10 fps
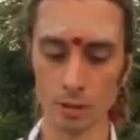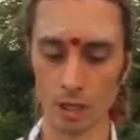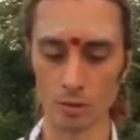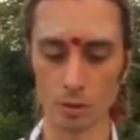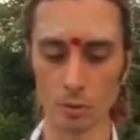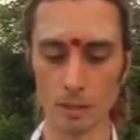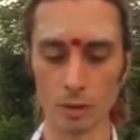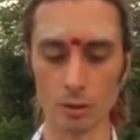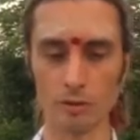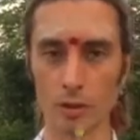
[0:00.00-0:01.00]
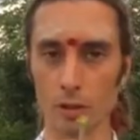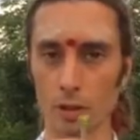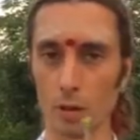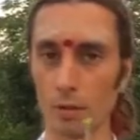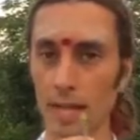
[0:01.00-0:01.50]
does so much good for
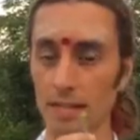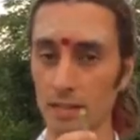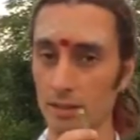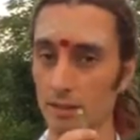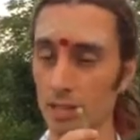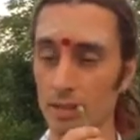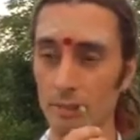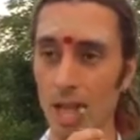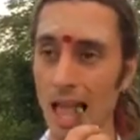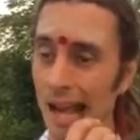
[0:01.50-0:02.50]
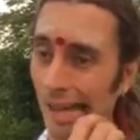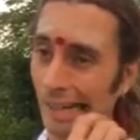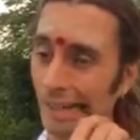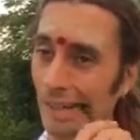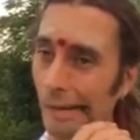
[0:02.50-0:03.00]
your whole digestive system.
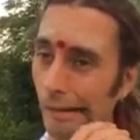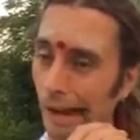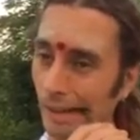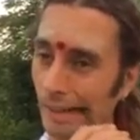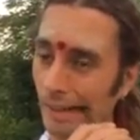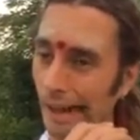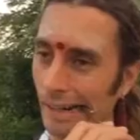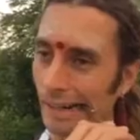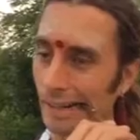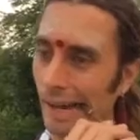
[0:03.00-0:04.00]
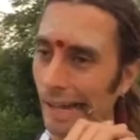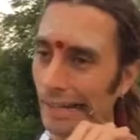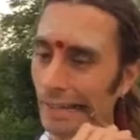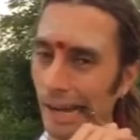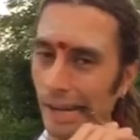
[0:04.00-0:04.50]
Now,
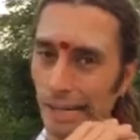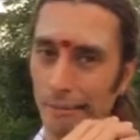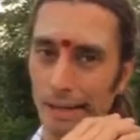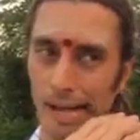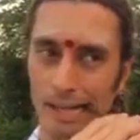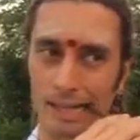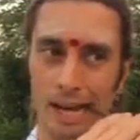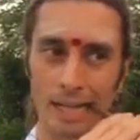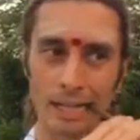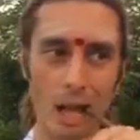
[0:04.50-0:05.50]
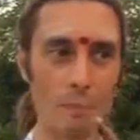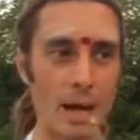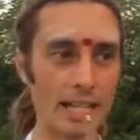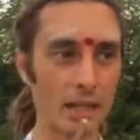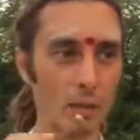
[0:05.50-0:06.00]
I keep
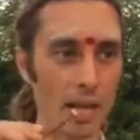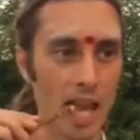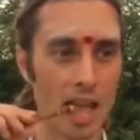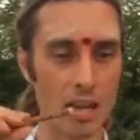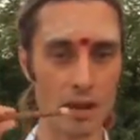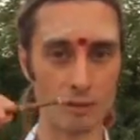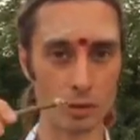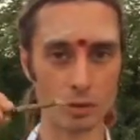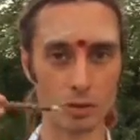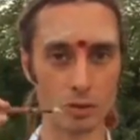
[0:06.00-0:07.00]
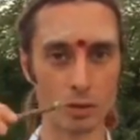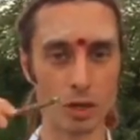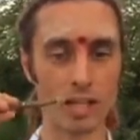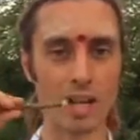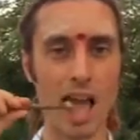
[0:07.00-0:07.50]
biting away. You have to
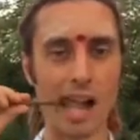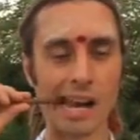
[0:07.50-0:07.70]
turn it.